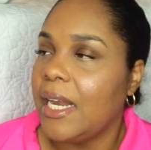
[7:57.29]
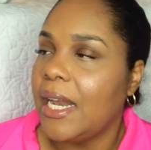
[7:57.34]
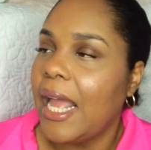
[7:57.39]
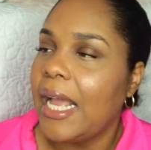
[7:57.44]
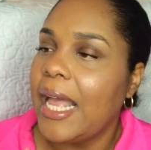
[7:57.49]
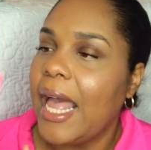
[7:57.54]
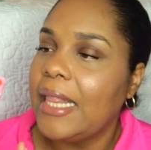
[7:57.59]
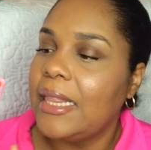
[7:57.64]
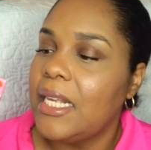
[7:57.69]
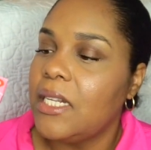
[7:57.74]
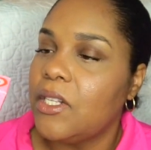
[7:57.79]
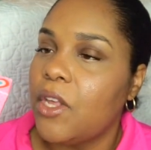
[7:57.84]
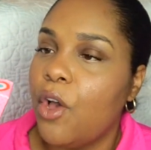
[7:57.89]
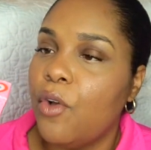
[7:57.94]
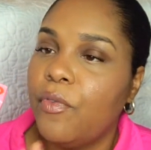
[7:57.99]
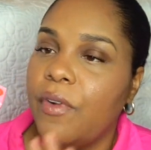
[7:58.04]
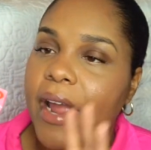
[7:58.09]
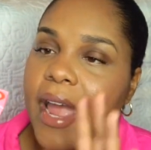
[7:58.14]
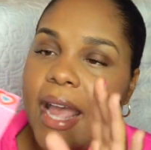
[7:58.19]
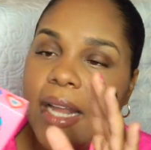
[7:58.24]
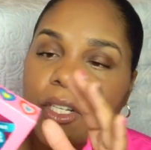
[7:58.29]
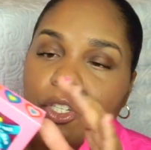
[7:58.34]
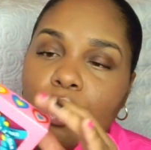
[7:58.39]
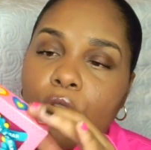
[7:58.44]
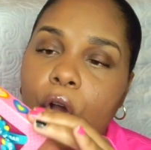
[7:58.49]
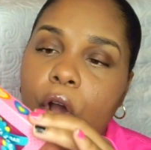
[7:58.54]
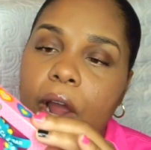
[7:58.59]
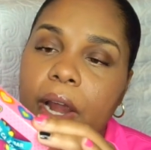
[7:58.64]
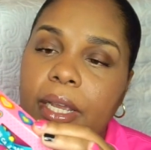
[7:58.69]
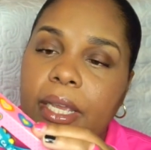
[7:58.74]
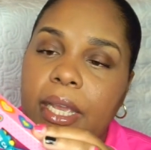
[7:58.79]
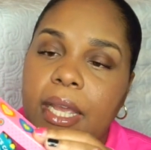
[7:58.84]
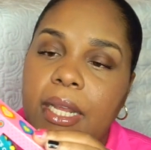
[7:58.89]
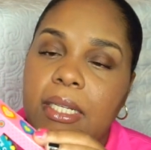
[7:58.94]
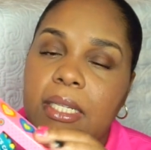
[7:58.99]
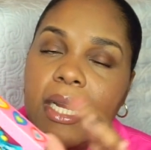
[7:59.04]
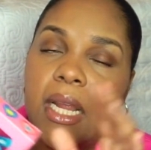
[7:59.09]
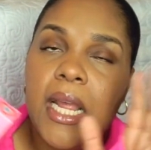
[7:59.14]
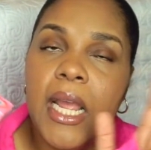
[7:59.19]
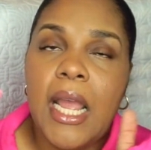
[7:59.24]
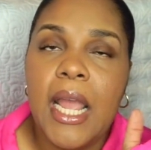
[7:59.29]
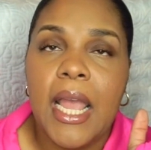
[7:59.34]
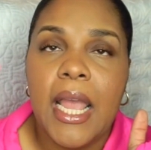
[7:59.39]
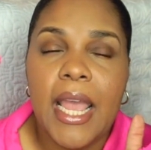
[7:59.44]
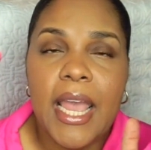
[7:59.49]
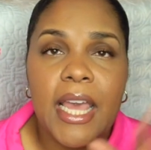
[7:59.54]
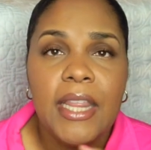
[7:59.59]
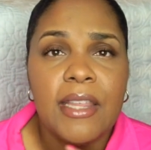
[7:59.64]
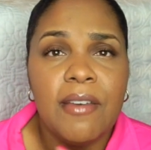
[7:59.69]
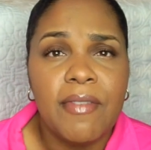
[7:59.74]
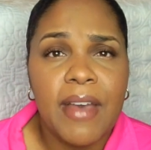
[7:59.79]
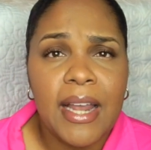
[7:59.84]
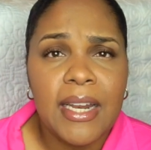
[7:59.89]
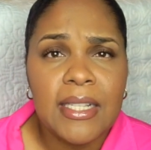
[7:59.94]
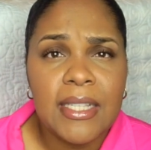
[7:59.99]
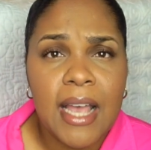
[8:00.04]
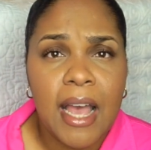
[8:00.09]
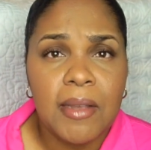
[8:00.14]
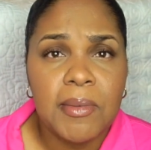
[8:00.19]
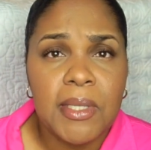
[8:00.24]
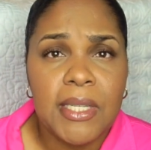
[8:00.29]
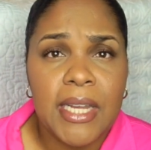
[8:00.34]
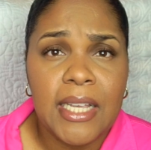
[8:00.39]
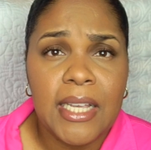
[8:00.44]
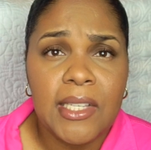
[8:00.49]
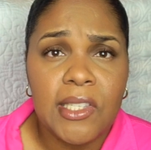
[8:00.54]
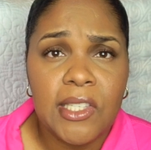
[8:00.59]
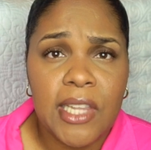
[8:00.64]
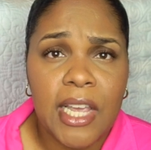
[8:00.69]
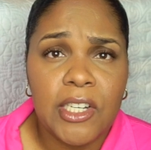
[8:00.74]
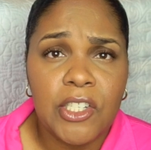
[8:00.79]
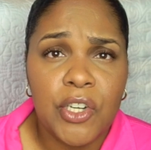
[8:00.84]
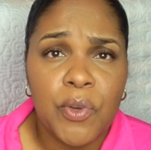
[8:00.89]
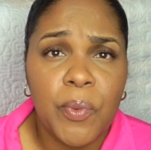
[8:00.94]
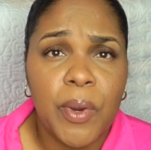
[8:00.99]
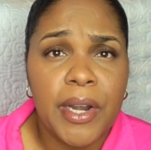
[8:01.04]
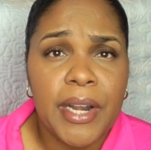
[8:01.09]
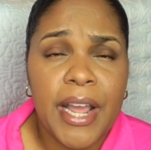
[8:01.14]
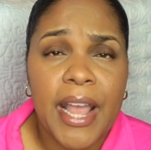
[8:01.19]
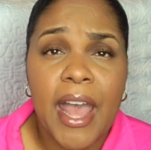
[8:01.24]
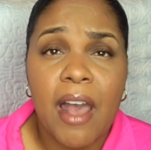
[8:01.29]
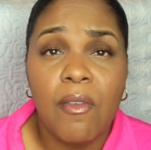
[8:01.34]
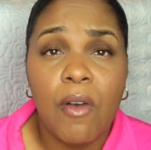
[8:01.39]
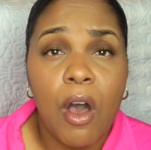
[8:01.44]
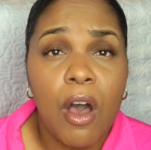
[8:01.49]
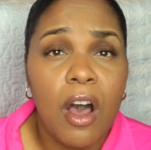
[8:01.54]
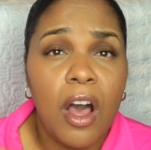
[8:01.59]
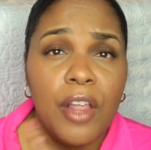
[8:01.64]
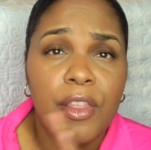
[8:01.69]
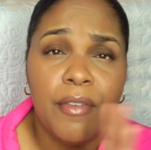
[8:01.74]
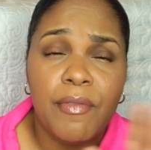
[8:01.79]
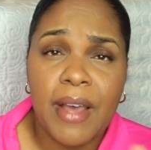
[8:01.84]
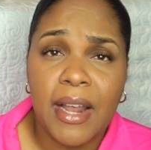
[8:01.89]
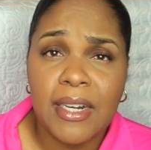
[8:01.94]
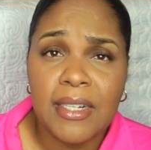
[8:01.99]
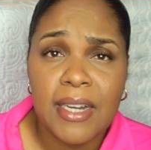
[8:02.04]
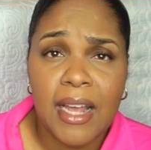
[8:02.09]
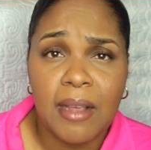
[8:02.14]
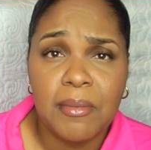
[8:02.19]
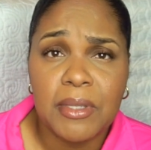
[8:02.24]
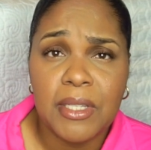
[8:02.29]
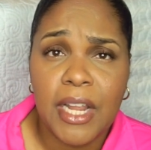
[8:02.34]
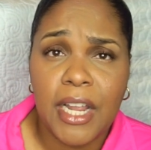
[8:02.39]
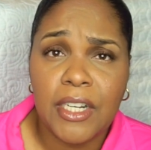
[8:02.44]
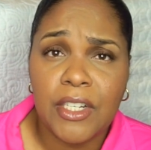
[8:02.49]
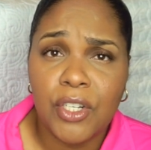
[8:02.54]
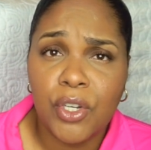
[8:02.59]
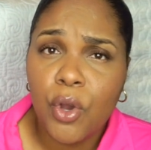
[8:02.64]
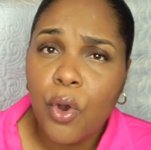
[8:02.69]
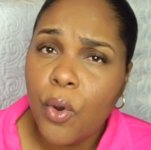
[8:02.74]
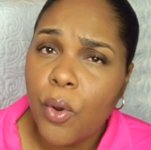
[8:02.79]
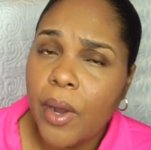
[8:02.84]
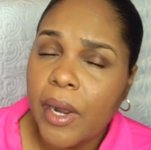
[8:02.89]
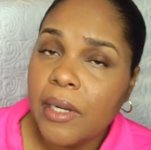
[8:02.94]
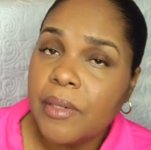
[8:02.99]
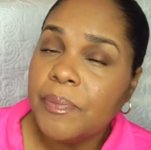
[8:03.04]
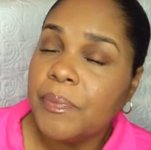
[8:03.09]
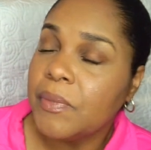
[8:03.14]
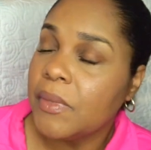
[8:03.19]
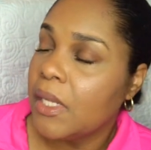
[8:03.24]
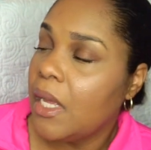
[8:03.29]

And I got this over at Target in the Valentine's section, where they have all the Valentine's Day decor.